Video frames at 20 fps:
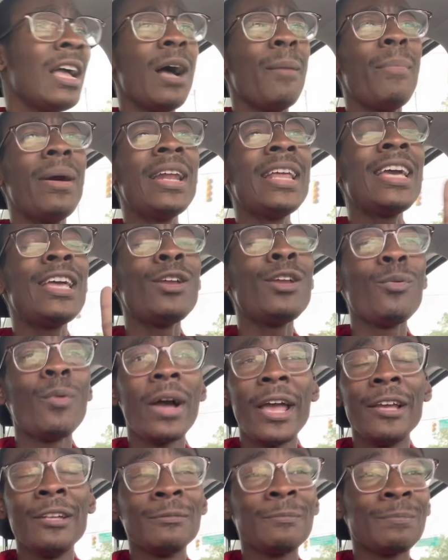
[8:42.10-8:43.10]
But
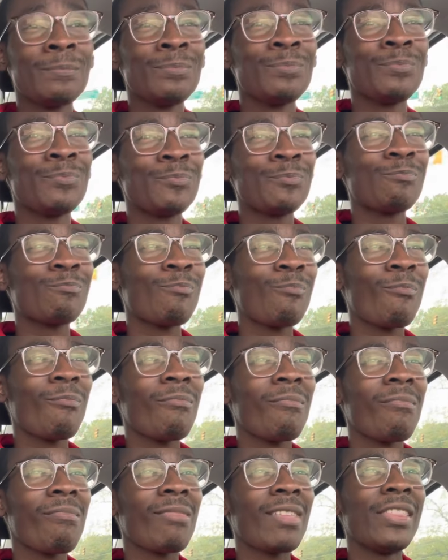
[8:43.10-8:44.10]
anyway,
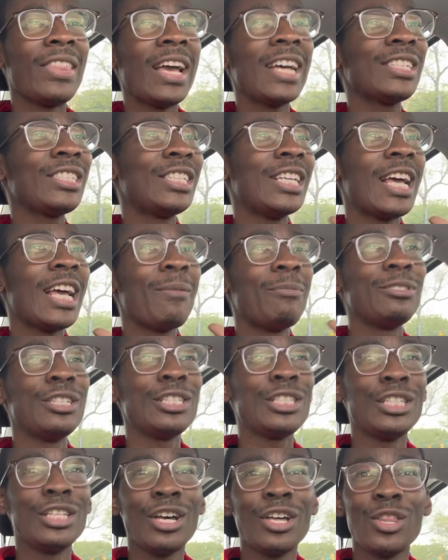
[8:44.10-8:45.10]
that
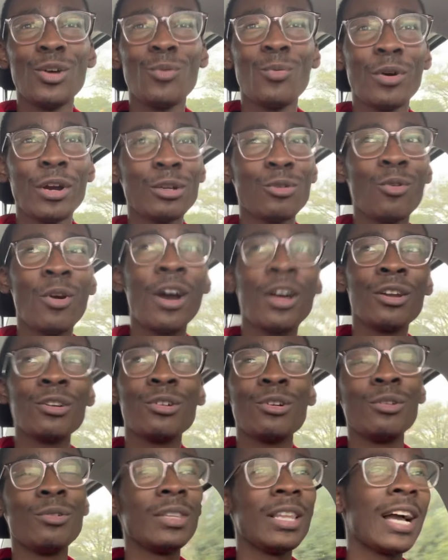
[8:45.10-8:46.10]
was just another work
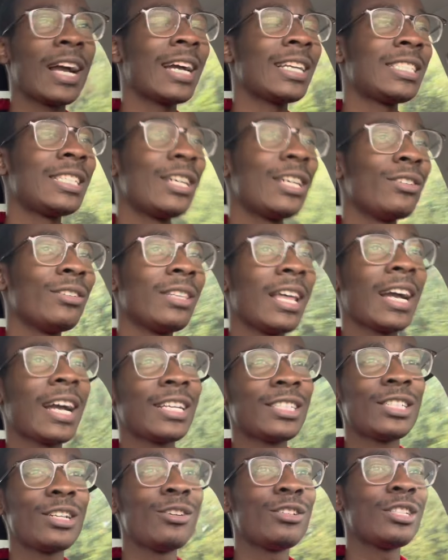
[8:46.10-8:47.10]
chronicle. Like I told
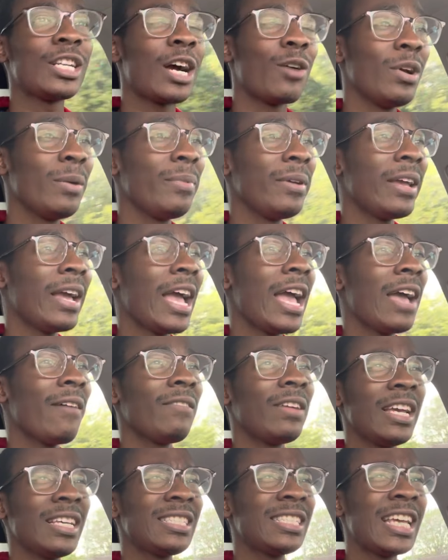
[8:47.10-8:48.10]
y'all,
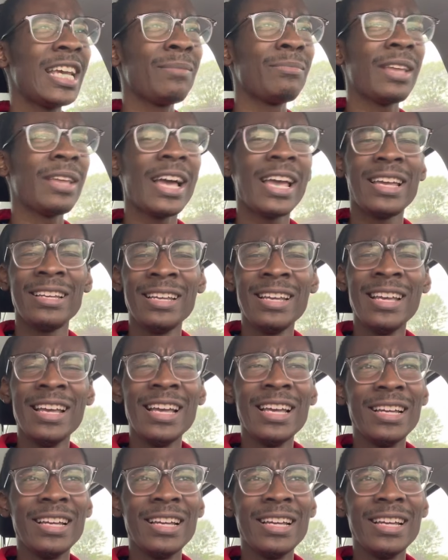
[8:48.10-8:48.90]
it seemed like.